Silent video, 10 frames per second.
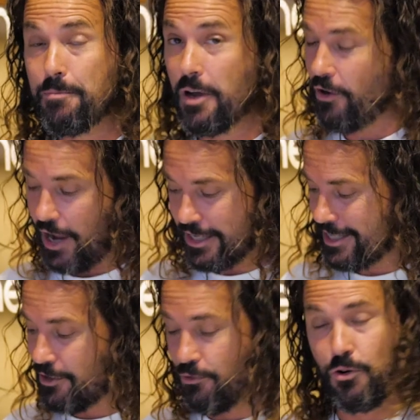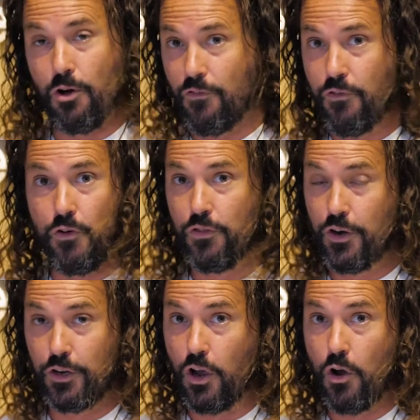but I still got further
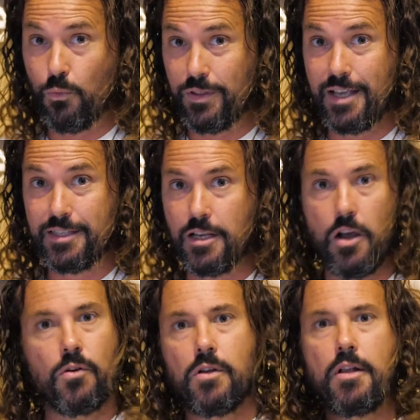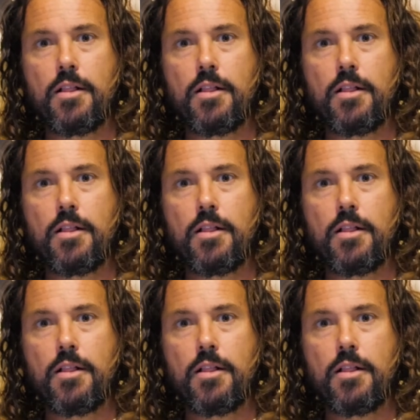to go with SEO.